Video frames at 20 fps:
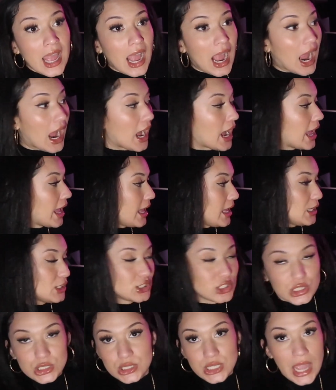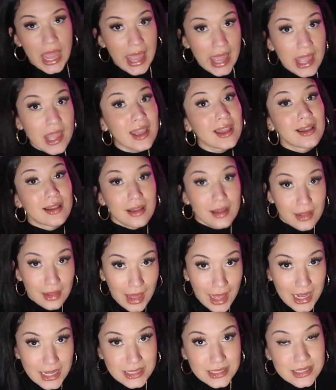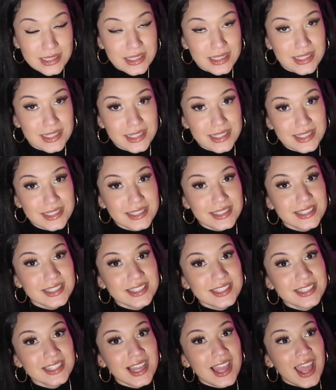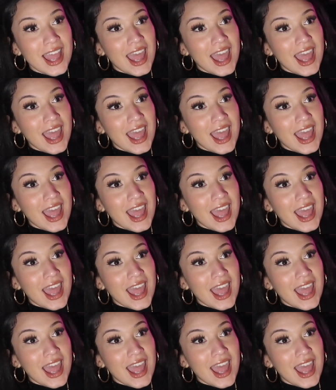I take classes.